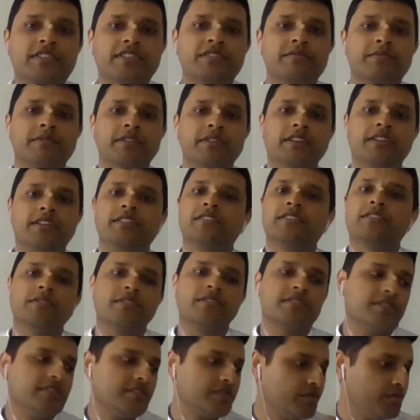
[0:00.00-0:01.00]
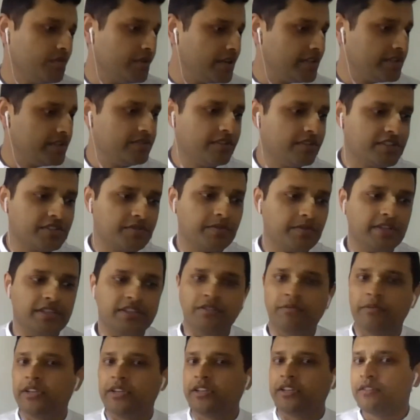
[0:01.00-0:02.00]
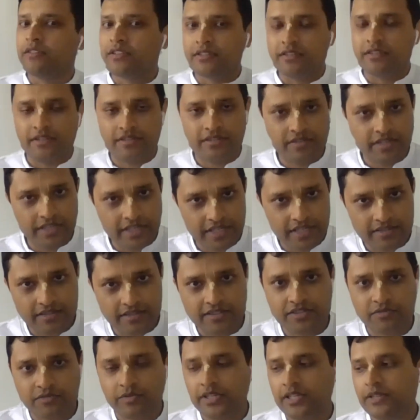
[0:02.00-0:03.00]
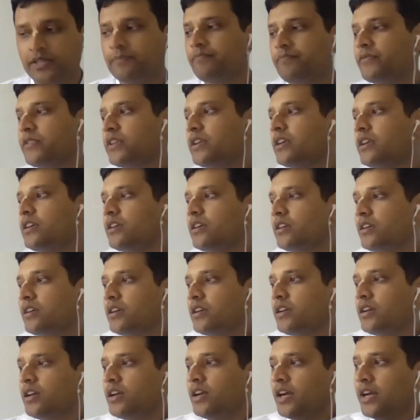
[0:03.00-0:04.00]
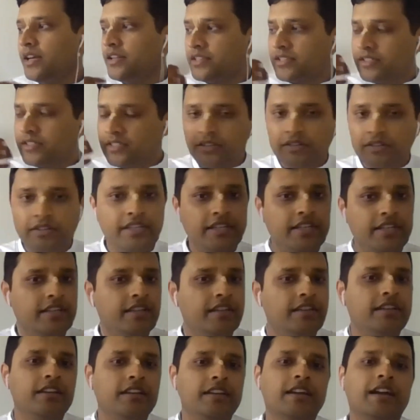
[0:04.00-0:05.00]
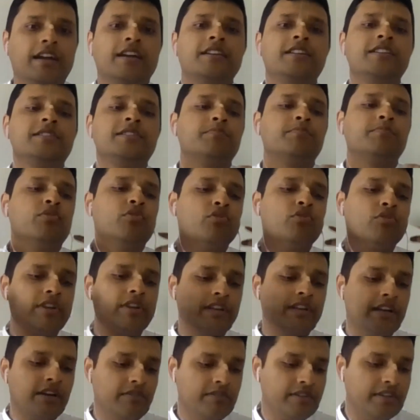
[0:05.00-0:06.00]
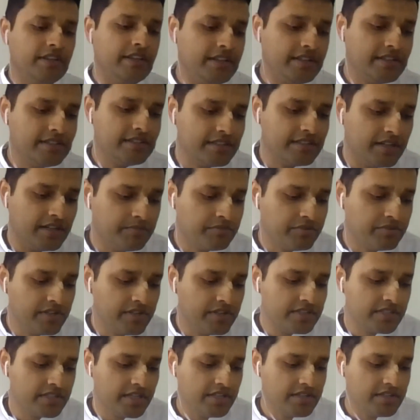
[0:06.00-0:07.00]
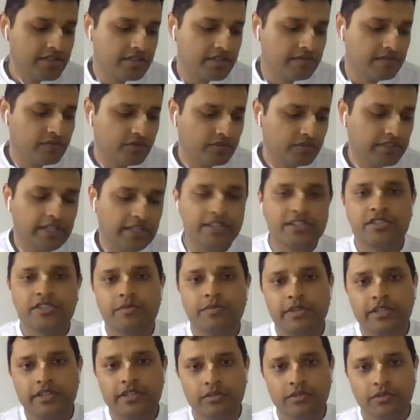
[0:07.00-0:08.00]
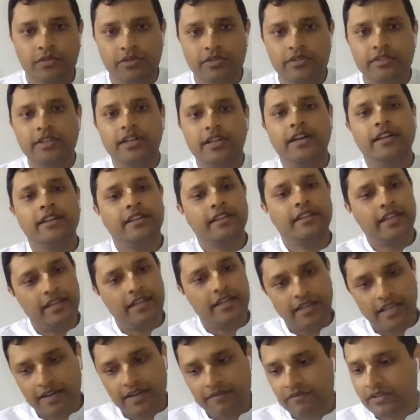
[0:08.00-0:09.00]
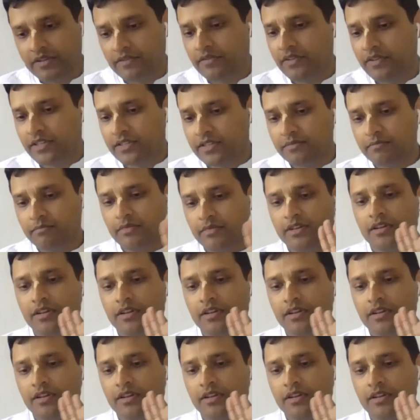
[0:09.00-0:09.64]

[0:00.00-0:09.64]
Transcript: is sweet. Krishna's words are sweet. The way Krishna sings is sweet. And still he's pouring out his appreciation for that sweet Lord. And again, every verse,